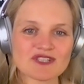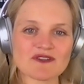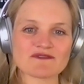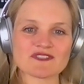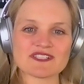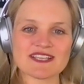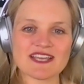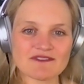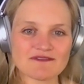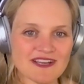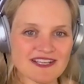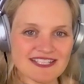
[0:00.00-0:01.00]
You have to
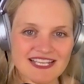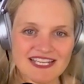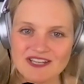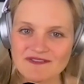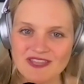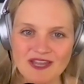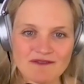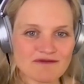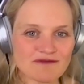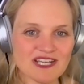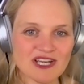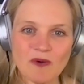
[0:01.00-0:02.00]
sacrifice any of that
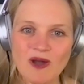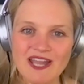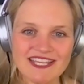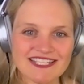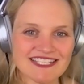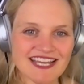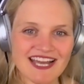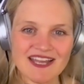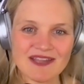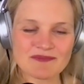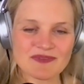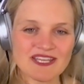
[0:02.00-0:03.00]
free, quiet
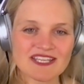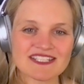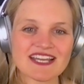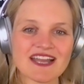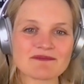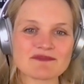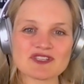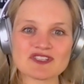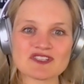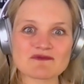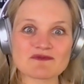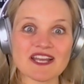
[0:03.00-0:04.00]
time to
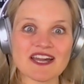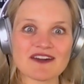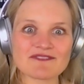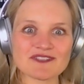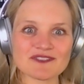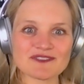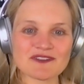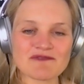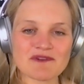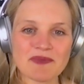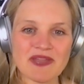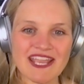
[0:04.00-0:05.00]
just recover and
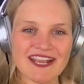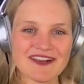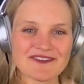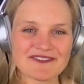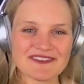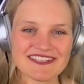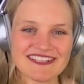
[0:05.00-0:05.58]
repair